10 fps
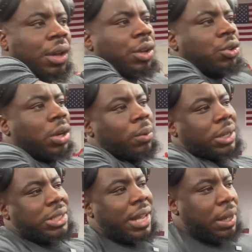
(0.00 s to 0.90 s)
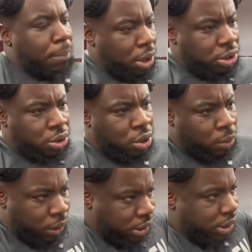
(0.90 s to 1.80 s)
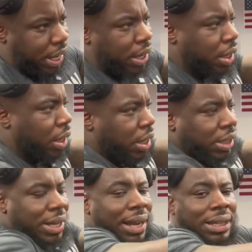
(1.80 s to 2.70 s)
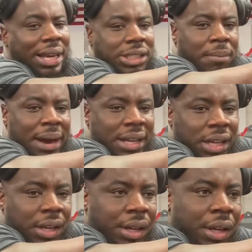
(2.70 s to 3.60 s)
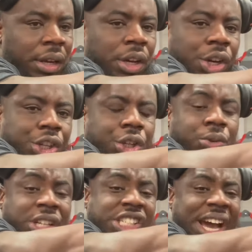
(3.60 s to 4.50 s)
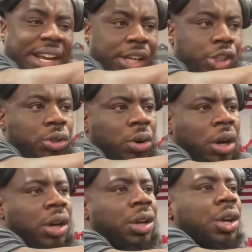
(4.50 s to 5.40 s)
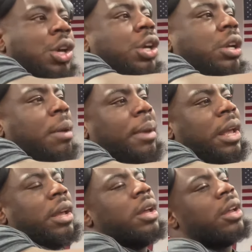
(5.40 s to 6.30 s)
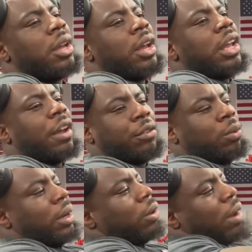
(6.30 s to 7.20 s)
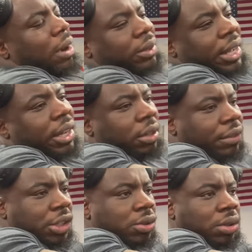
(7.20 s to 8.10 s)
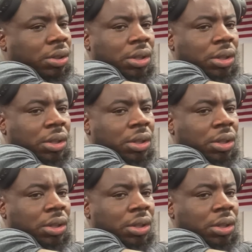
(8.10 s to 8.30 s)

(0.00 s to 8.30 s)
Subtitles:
You don't want to take it personally. You don't want to take it like somebody shooting a shot at you, or you know what I mean? If you really rock with the individual